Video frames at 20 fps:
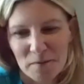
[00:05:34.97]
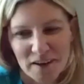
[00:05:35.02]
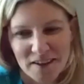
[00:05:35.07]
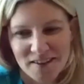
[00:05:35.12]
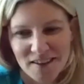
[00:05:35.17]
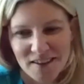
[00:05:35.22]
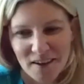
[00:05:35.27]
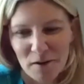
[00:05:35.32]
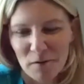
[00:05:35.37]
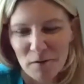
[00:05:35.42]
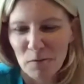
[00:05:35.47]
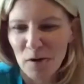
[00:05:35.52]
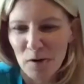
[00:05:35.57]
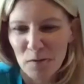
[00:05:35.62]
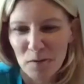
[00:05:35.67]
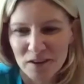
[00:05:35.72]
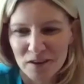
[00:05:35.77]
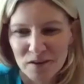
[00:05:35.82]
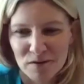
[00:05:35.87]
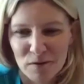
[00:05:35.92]
amazing. And
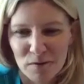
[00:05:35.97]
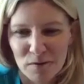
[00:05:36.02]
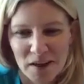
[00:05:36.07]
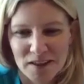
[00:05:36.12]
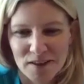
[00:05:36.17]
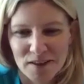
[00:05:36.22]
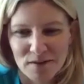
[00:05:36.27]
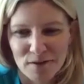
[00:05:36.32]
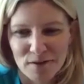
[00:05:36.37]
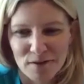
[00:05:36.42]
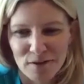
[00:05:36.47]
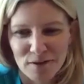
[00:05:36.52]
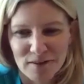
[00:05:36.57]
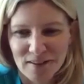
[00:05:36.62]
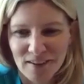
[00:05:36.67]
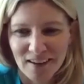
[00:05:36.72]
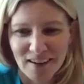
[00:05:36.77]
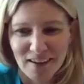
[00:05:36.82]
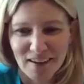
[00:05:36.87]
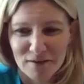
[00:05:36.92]
what a wonderful
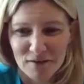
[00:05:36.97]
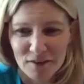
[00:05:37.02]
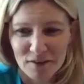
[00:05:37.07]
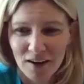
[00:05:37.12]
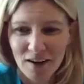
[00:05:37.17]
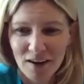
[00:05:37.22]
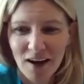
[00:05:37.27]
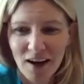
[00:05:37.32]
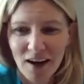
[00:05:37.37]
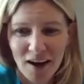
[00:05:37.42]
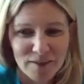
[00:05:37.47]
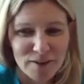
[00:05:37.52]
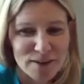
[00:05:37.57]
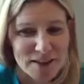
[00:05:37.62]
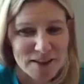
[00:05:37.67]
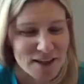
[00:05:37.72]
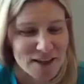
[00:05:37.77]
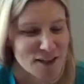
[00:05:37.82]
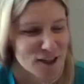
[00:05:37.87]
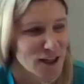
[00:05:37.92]
metaphor. I love that. I
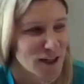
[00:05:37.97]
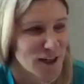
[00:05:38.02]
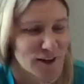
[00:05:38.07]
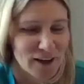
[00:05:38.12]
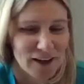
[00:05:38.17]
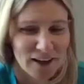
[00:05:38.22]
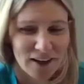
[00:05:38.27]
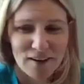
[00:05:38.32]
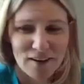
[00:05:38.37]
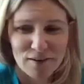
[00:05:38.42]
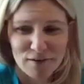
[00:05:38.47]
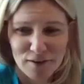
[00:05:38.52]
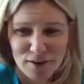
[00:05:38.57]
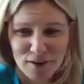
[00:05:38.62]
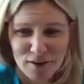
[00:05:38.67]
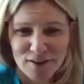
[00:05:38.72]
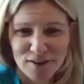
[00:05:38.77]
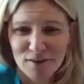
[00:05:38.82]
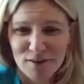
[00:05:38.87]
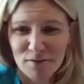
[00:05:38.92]
was actually looking at a
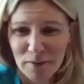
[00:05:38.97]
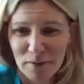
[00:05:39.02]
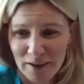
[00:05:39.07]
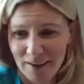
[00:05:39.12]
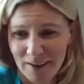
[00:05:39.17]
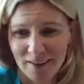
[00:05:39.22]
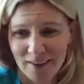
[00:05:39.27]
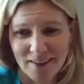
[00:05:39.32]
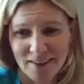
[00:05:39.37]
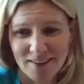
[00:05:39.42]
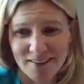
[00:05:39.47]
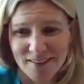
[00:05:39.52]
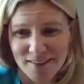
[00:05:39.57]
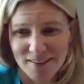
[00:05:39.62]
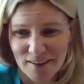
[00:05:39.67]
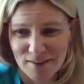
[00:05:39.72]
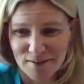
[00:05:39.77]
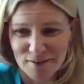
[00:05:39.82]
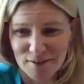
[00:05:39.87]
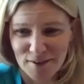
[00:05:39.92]
vase of
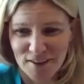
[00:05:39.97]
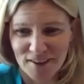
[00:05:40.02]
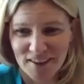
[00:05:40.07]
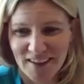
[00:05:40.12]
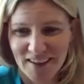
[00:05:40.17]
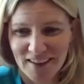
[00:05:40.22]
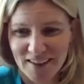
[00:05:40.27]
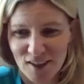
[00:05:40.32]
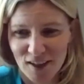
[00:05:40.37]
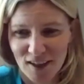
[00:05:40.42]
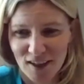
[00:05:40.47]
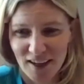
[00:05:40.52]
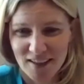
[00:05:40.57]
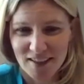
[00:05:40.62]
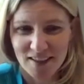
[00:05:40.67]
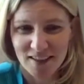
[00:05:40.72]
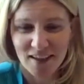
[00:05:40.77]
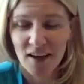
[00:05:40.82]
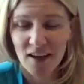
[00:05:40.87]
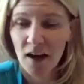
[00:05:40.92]
peonies I've got in the kitchen
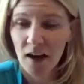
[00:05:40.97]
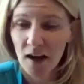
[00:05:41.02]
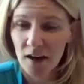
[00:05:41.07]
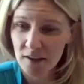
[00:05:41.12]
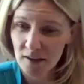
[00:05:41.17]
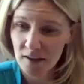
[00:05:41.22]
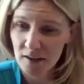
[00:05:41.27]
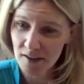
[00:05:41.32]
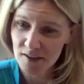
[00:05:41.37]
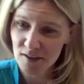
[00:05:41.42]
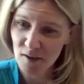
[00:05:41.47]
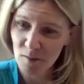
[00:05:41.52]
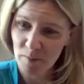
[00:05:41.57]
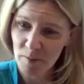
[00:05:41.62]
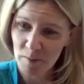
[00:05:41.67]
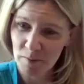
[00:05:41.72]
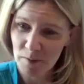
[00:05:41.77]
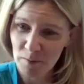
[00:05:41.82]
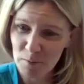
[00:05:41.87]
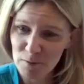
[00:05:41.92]
later. I'm going to go and
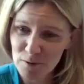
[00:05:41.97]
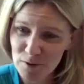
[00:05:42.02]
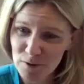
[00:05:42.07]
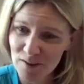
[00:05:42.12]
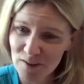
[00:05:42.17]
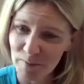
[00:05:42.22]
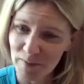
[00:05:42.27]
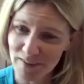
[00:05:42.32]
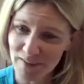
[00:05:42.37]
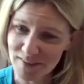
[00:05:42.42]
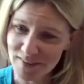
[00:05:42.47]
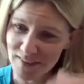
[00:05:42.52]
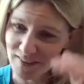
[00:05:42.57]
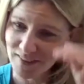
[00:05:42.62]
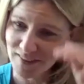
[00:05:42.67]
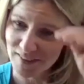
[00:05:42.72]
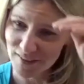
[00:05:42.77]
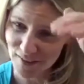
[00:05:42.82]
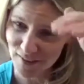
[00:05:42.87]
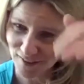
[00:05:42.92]
top up the water because
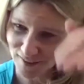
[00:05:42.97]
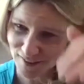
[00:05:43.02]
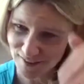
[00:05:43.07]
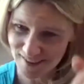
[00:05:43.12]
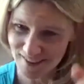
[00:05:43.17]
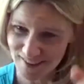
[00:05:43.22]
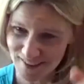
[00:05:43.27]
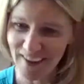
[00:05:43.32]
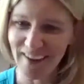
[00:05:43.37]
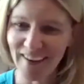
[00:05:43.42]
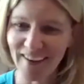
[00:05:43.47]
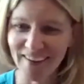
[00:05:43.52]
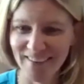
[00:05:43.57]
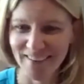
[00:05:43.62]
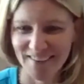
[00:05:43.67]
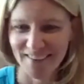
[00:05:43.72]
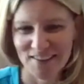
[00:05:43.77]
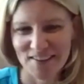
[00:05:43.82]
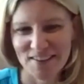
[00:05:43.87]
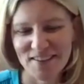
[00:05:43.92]
they're
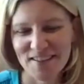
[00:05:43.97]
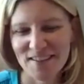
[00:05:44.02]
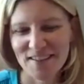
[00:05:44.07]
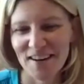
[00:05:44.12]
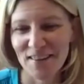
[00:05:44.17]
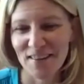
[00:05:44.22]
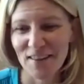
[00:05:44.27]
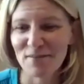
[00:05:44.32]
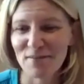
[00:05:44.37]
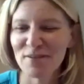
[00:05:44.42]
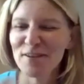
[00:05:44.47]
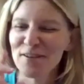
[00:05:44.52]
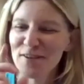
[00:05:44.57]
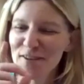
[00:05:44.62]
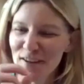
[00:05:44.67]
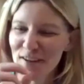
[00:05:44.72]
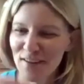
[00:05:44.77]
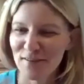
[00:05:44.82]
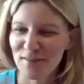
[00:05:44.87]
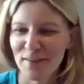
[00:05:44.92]
starting. So
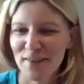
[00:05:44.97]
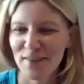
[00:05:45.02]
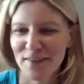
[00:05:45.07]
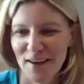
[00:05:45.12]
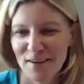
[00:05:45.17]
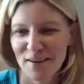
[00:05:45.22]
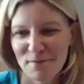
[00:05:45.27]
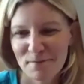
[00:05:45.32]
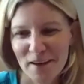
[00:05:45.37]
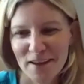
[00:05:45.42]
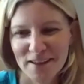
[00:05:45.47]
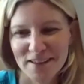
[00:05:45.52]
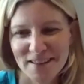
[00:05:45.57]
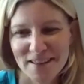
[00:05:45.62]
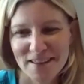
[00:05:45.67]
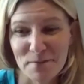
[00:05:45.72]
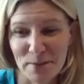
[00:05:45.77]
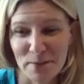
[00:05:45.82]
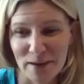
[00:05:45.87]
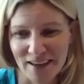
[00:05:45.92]
they've
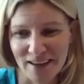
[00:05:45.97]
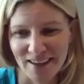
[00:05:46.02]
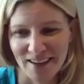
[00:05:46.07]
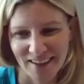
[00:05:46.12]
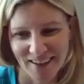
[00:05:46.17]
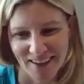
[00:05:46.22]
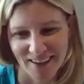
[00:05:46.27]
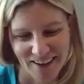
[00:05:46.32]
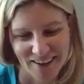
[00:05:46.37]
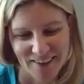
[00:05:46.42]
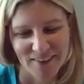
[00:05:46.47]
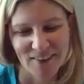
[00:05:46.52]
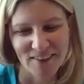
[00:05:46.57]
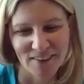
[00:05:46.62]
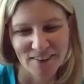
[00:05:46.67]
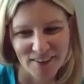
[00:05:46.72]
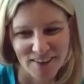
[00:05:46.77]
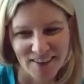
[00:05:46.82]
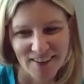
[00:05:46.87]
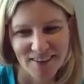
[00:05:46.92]
missed their peak now.
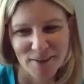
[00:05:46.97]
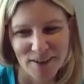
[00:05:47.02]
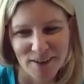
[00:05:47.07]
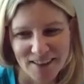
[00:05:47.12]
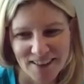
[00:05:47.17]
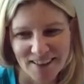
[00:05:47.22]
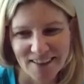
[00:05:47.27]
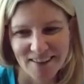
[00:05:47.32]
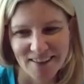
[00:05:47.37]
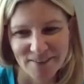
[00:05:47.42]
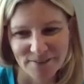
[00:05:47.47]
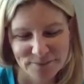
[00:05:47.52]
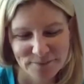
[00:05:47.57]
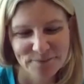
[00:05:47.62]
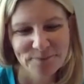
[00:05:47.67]
They're on the other way down.